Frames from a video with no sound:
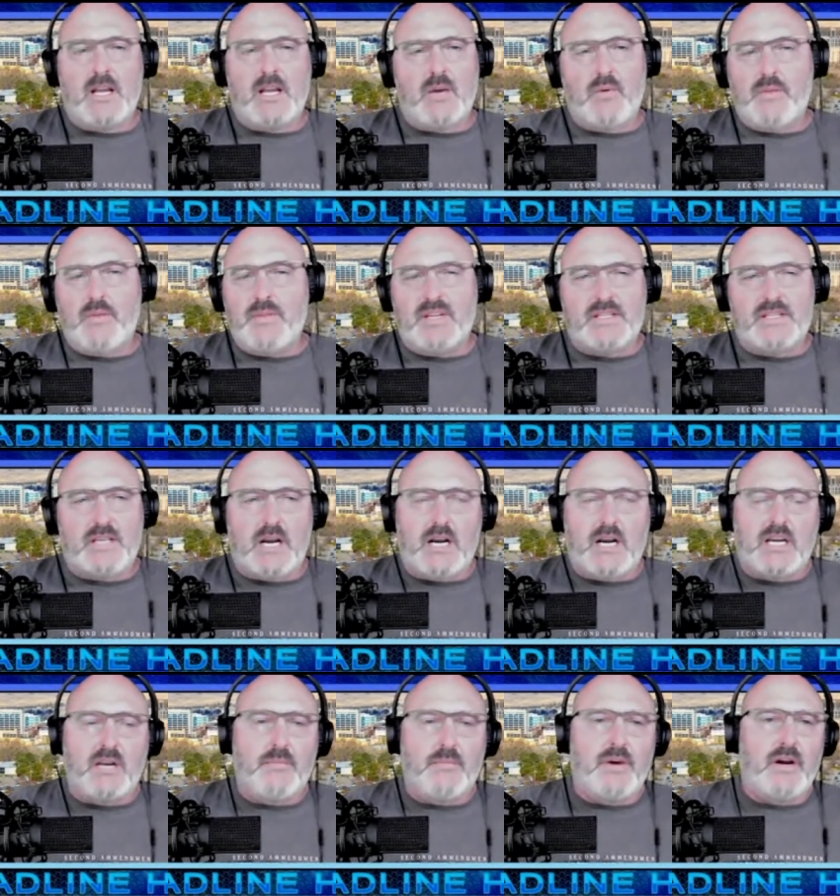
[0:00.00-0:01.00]
We've been
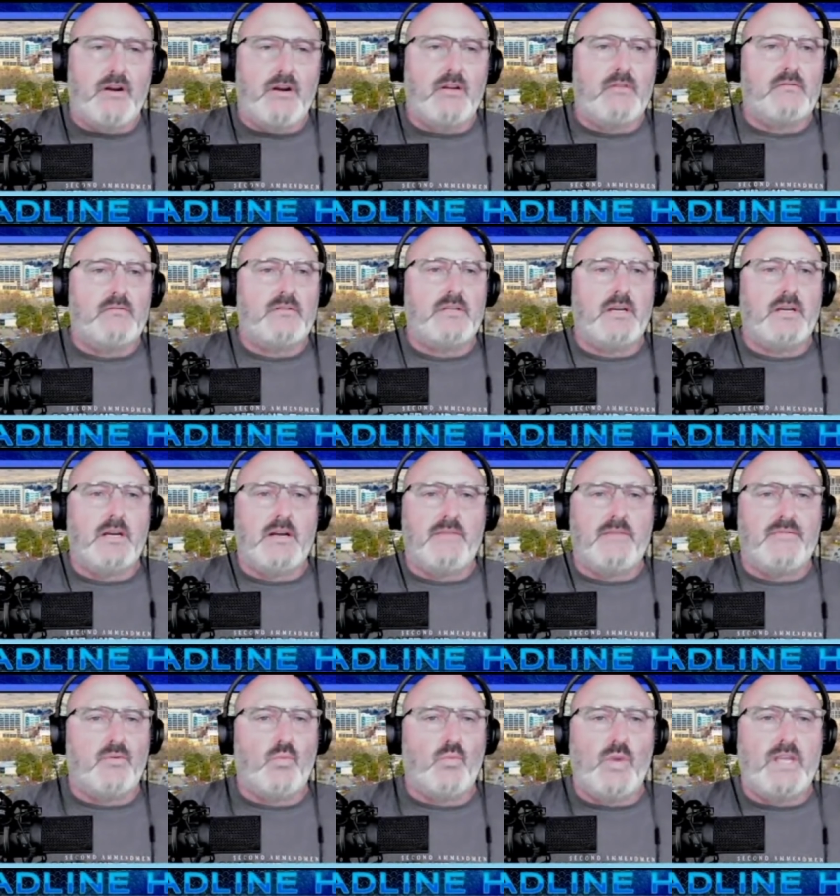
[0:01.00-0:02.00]
talking about it
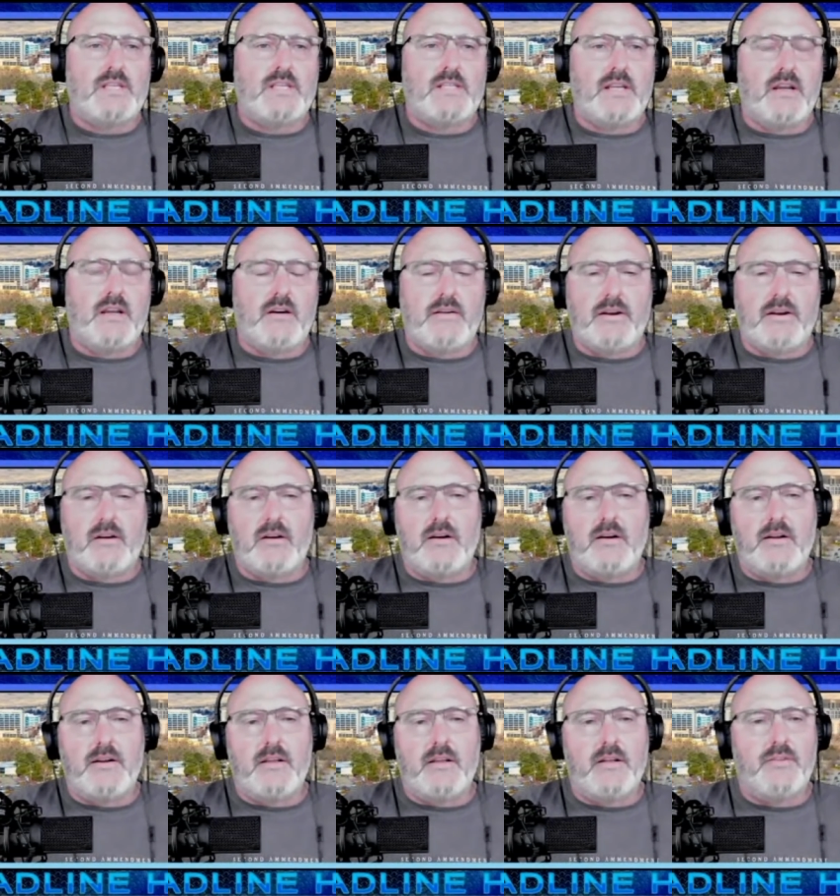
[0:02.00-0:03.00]
for weeks now here
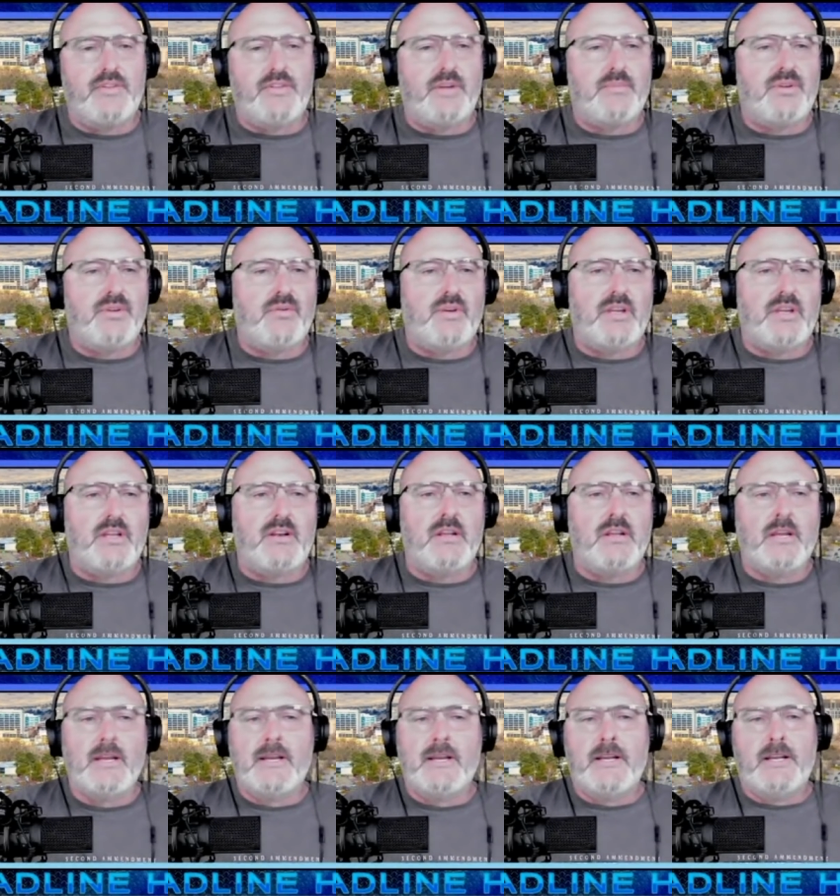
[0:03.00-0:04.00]
on LWN,
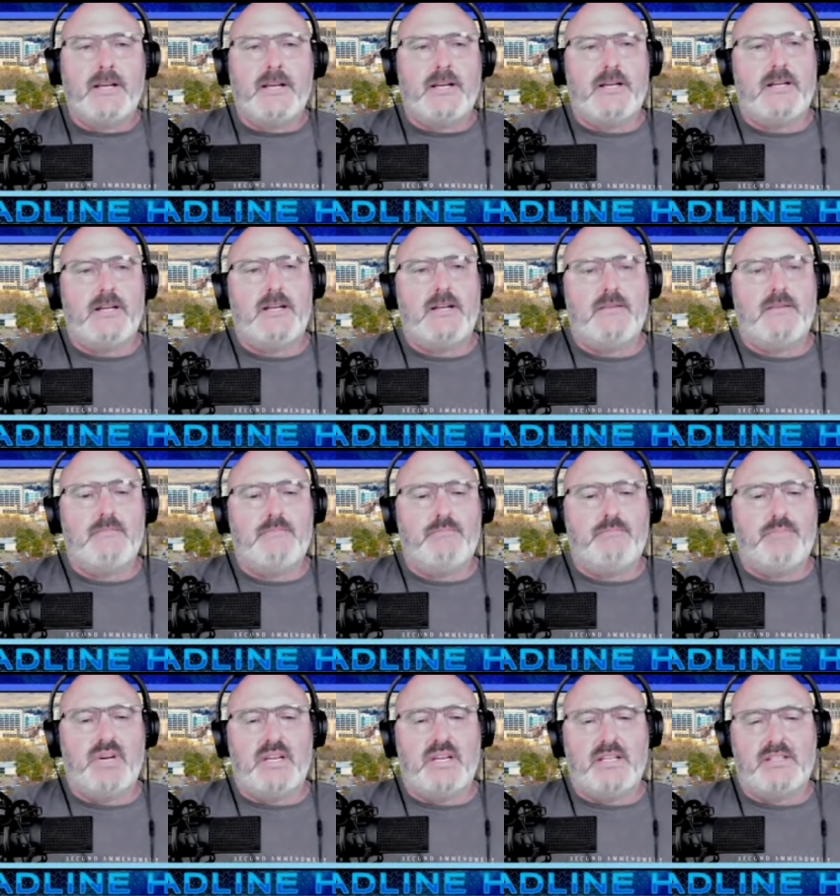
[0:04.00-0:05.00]

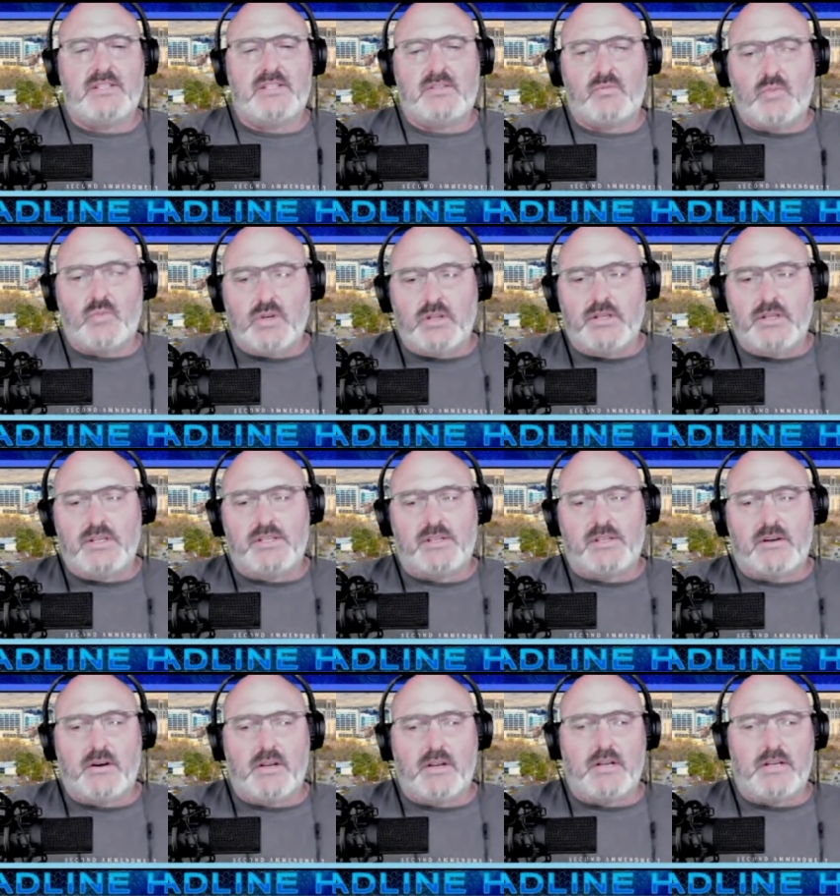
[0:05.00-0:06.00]
but it's really
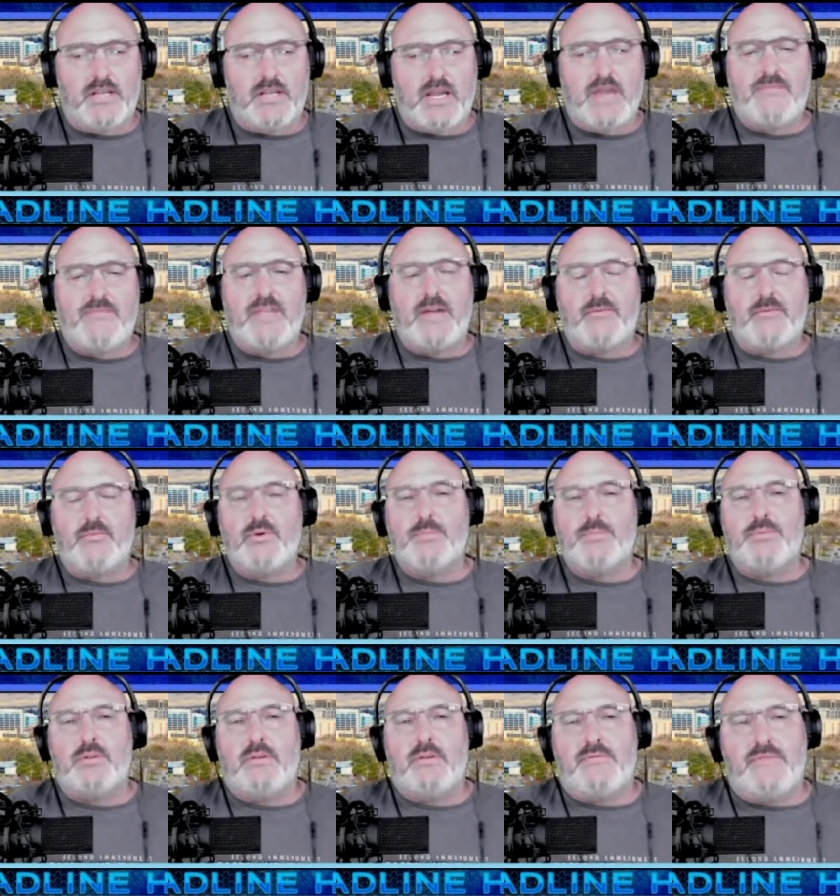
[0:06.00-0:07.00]
starting to have that
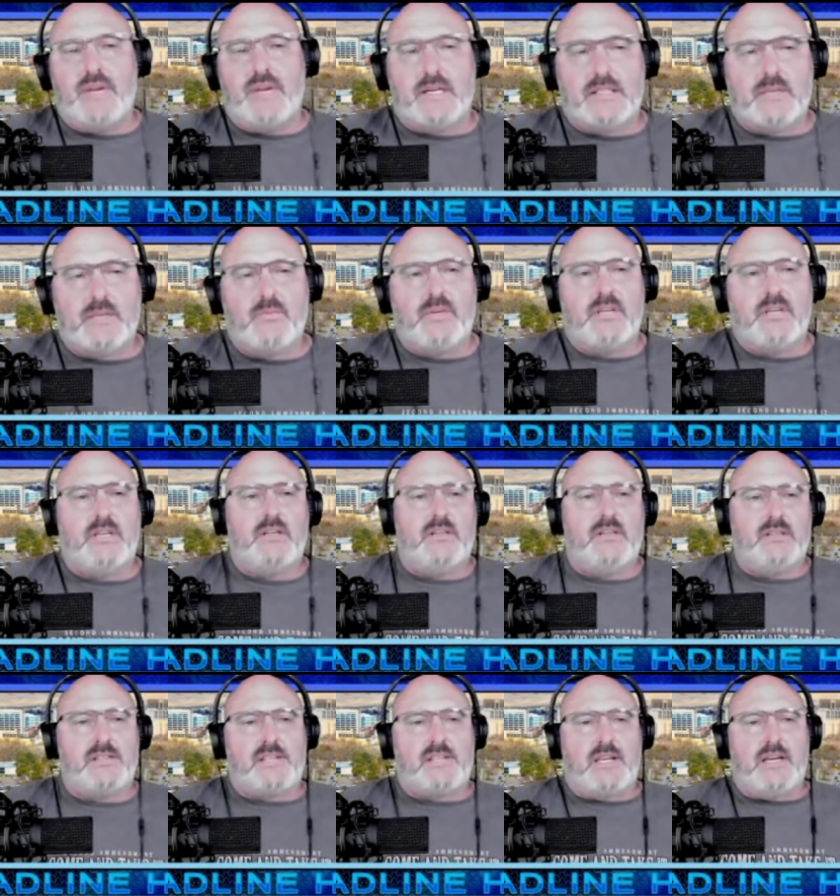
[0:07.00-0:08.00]
ripple effect that we
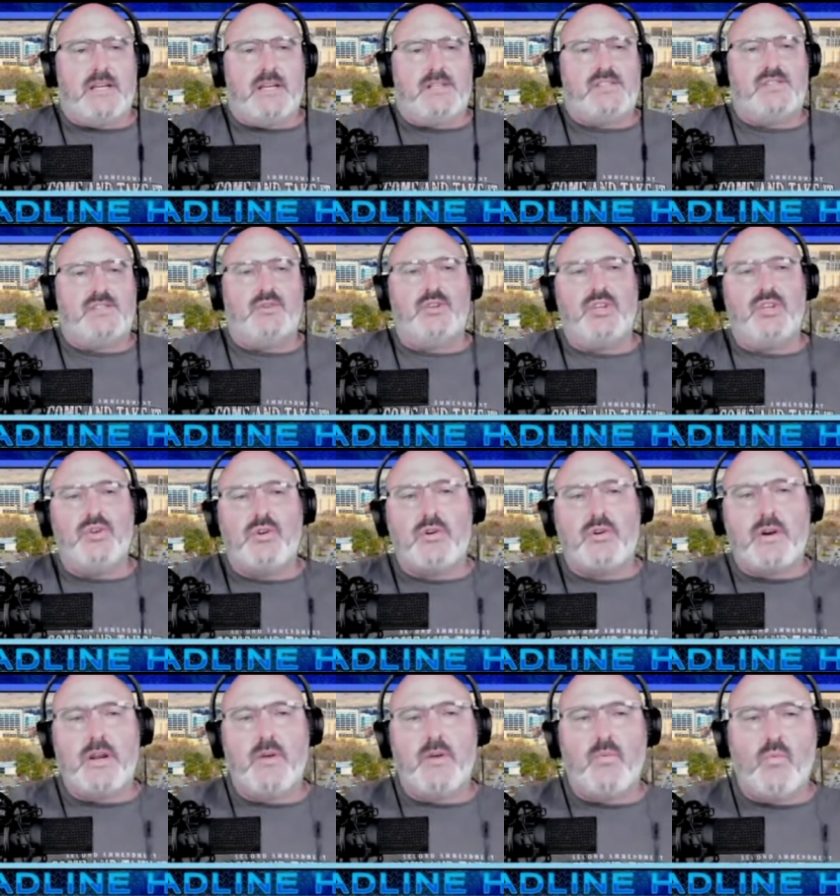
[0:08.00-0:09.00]
discussed. So,
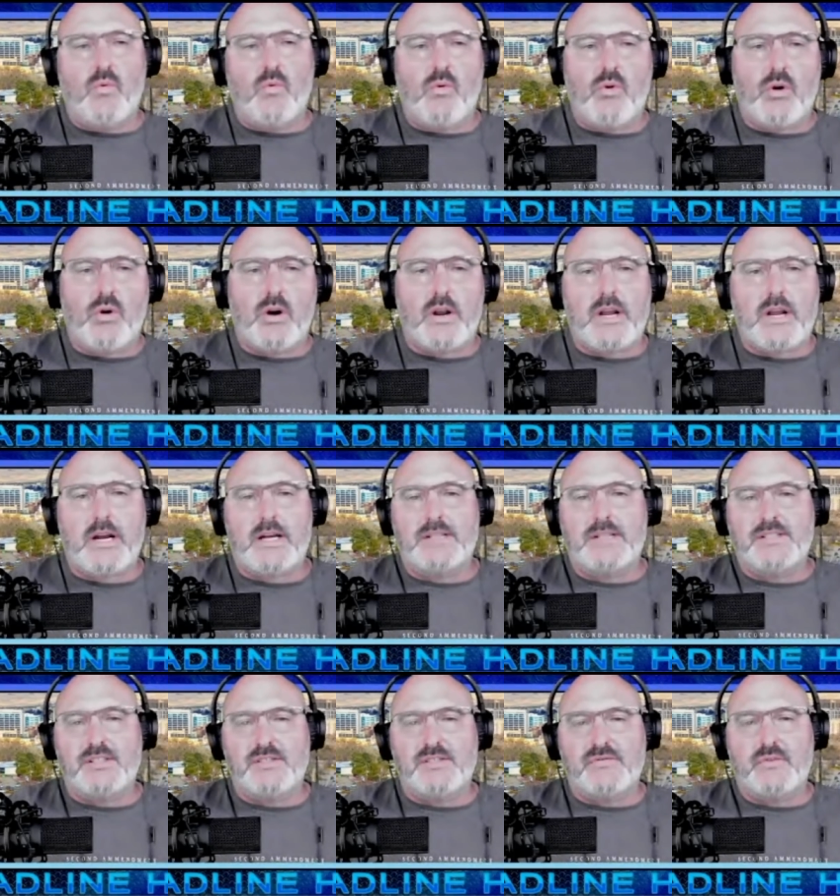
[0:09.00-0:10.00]
Ukraine war
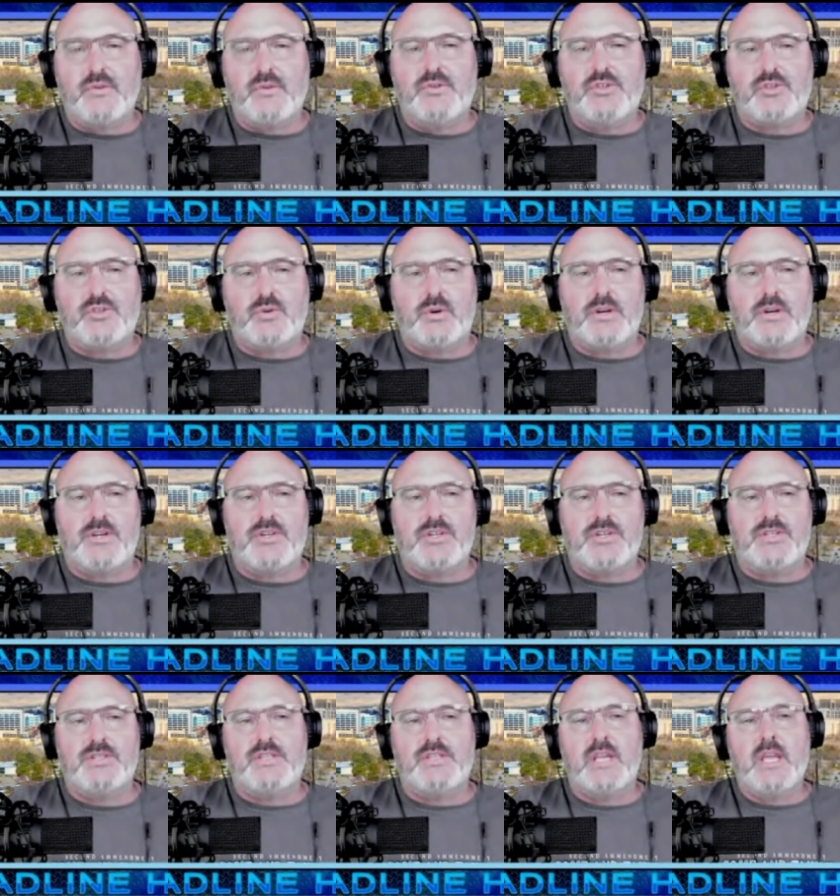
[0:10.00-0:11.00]
causes food
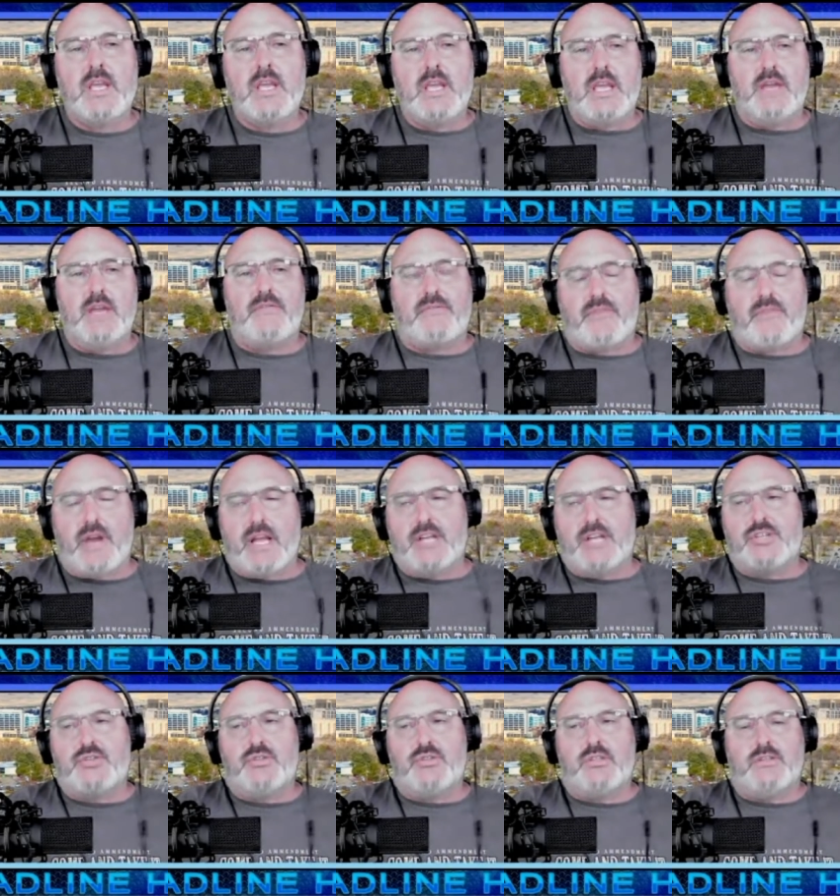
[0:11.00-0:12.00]
shortages in
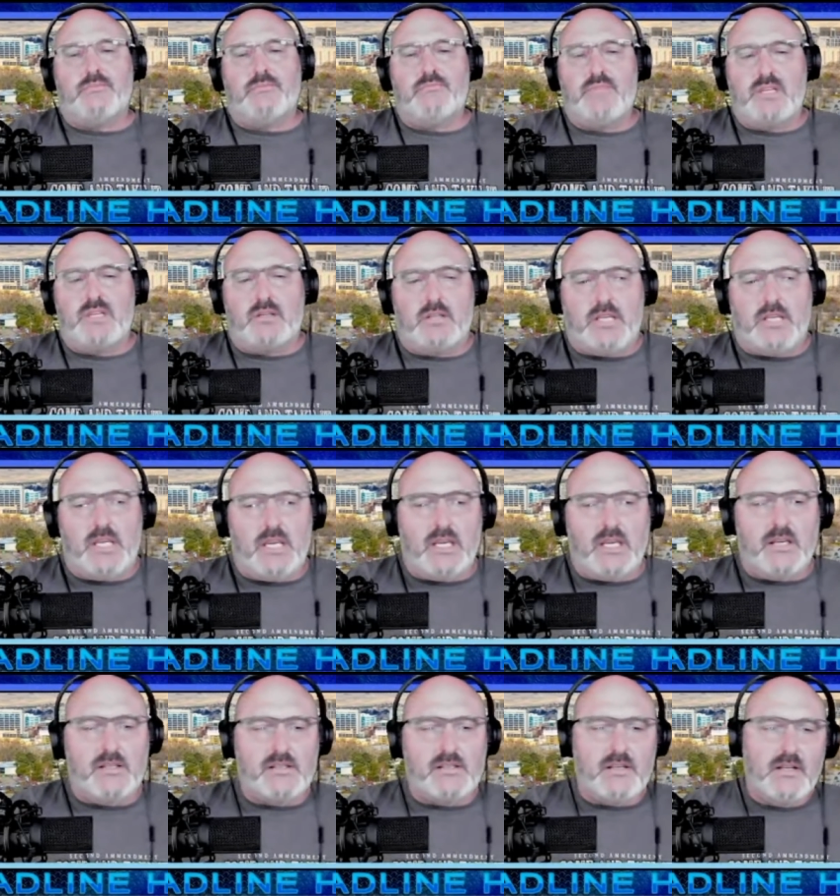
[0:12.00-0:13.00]
fragile Middle
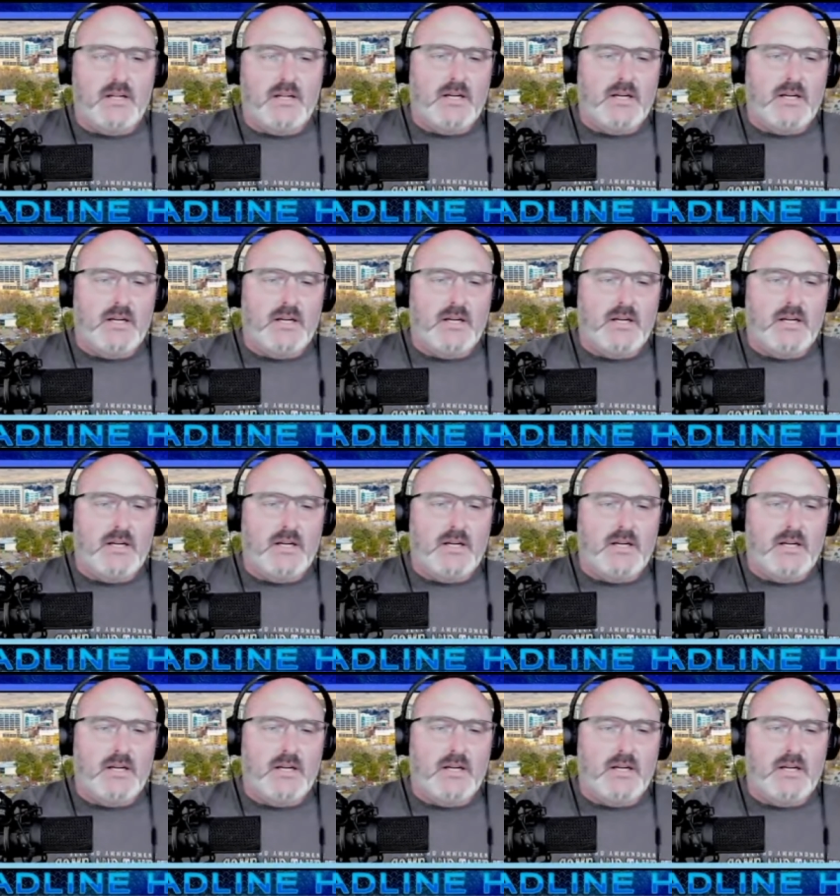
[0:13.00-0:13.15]
East.